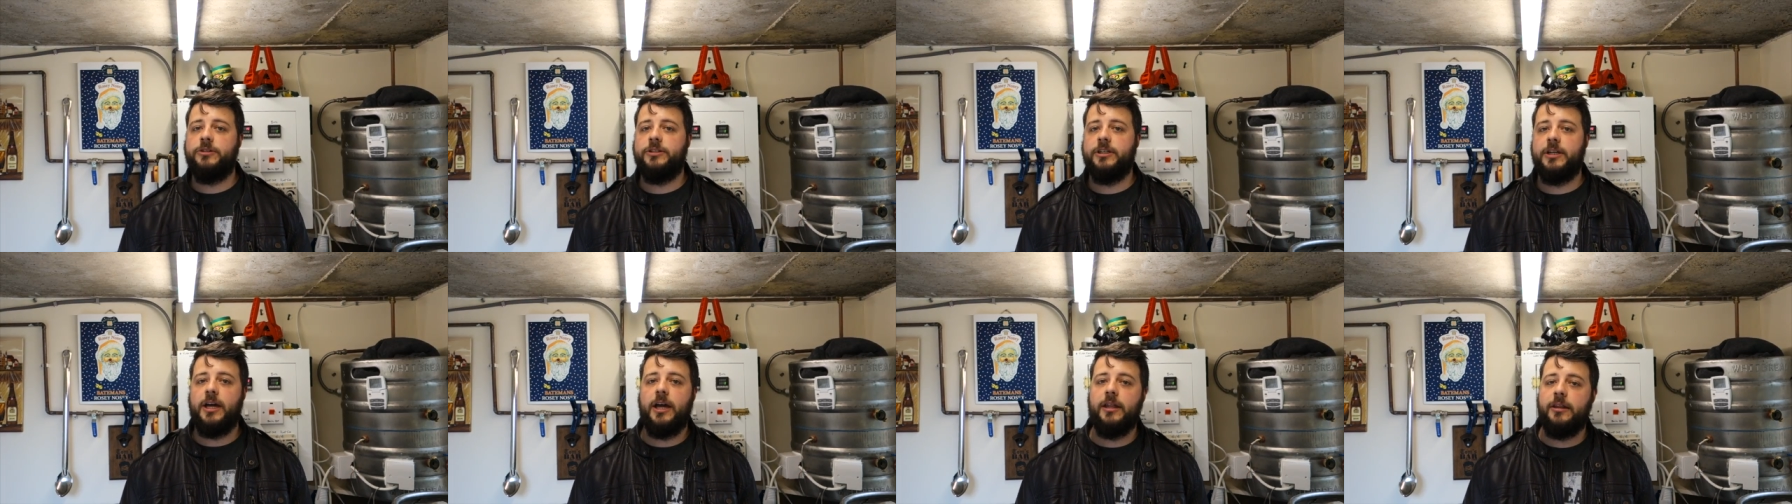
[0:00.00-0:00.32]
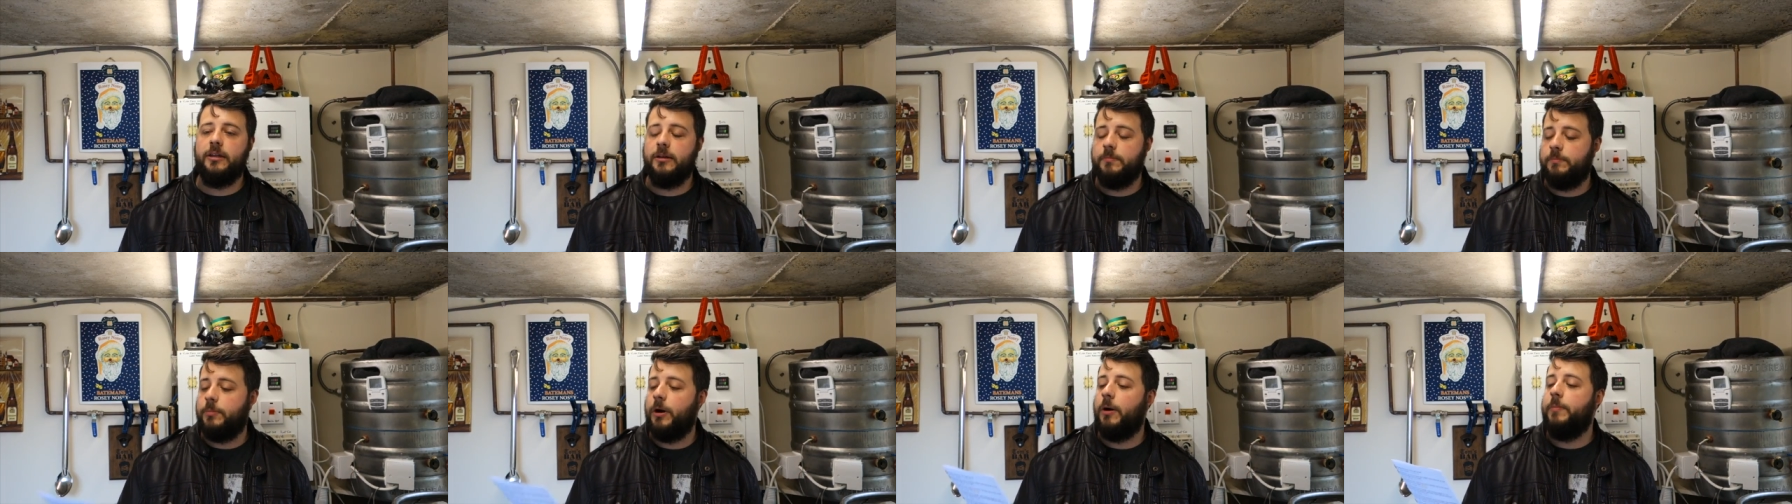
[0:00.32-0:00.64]

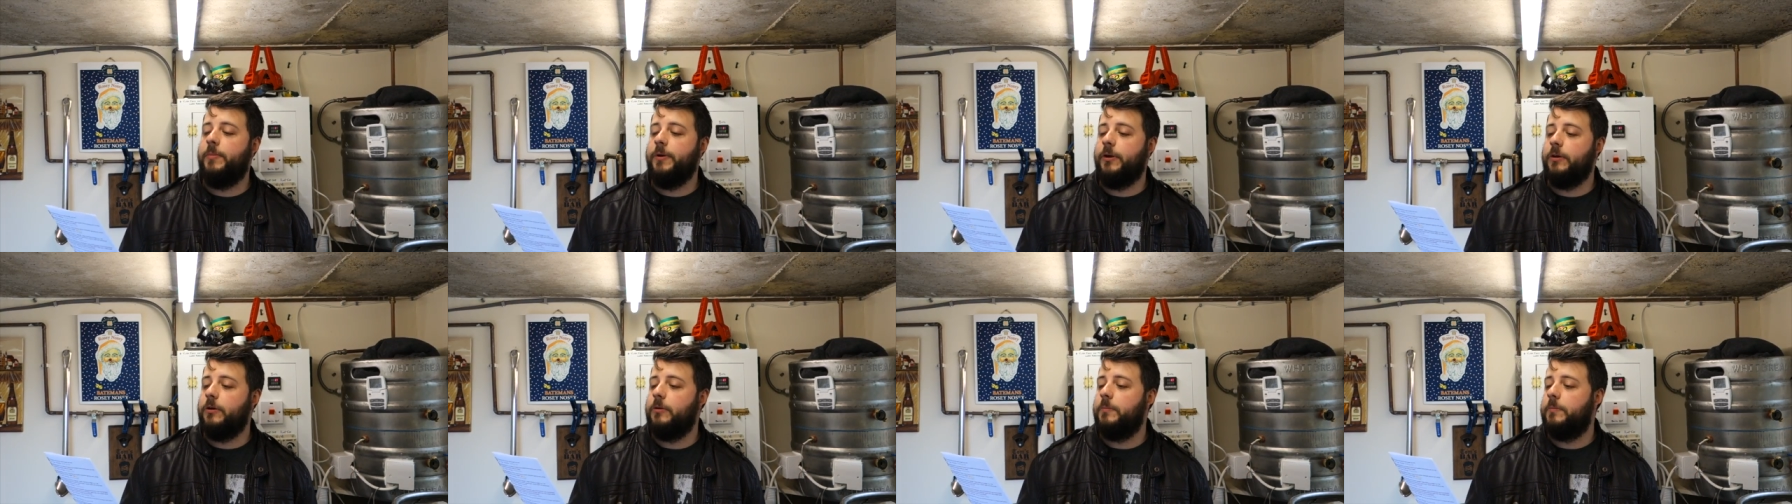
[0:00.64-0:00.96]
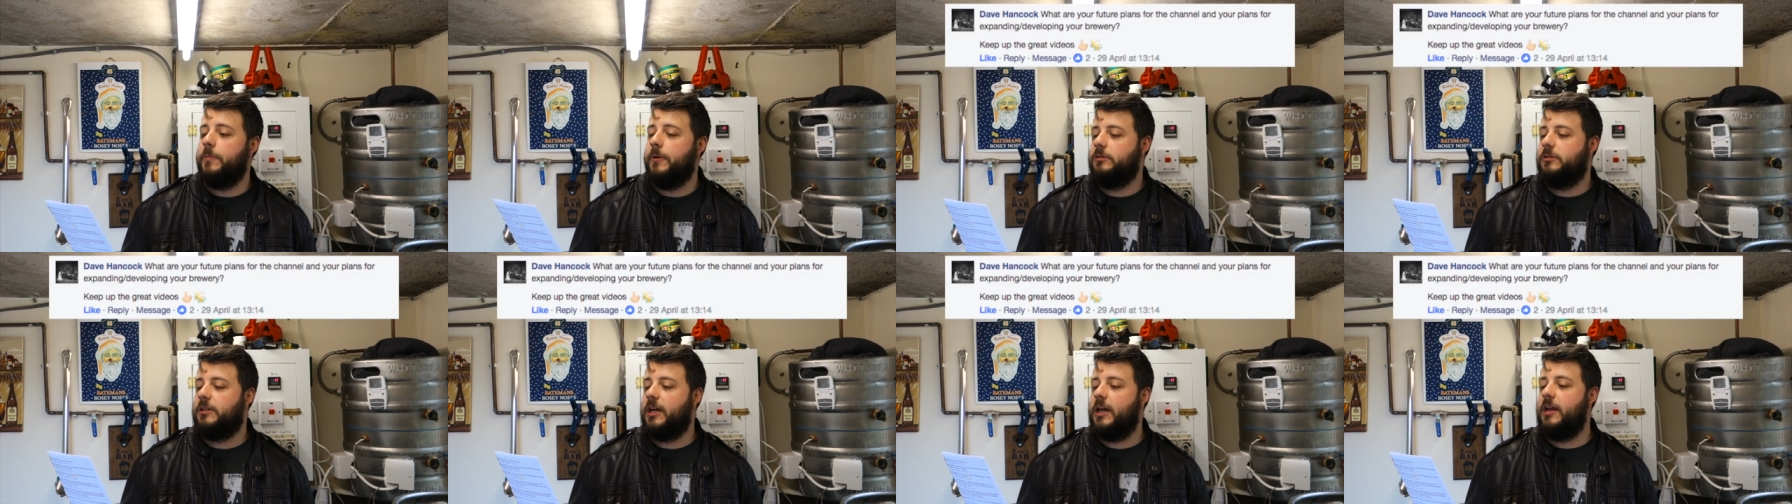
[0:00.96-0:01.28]
together and pop it up.
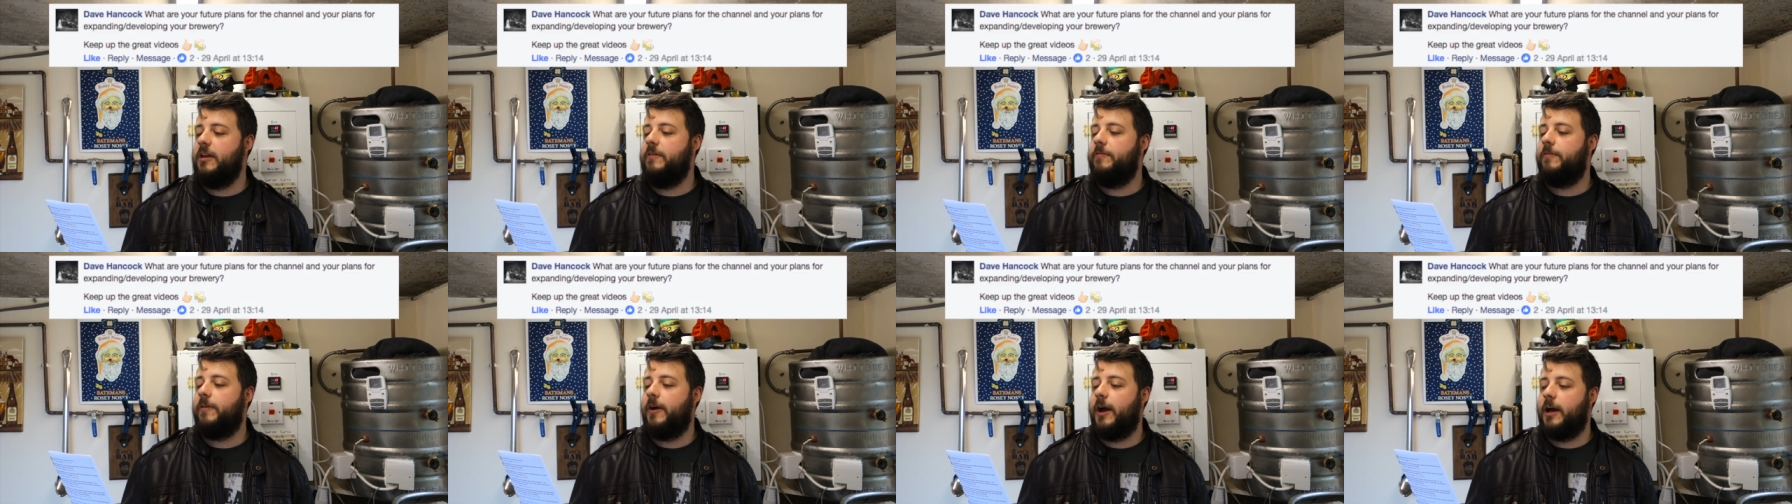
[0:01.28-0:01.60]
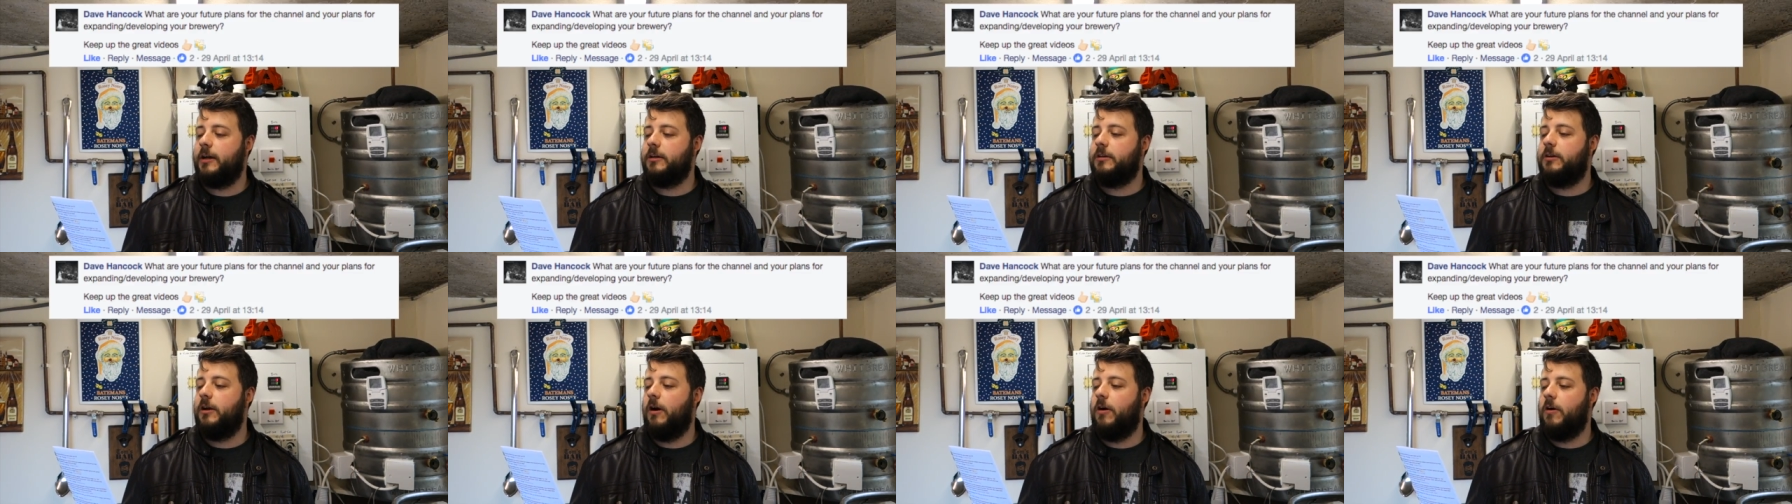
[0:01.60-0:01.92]
Dave
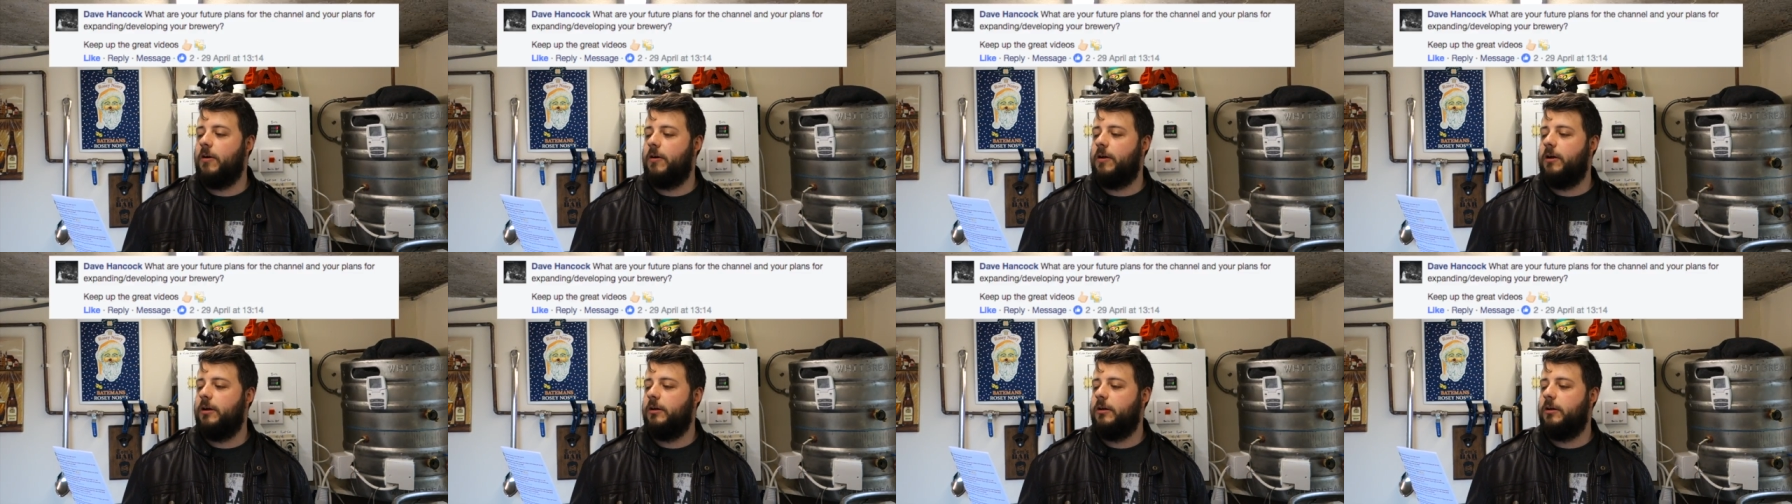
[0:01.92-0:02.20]
Hancock,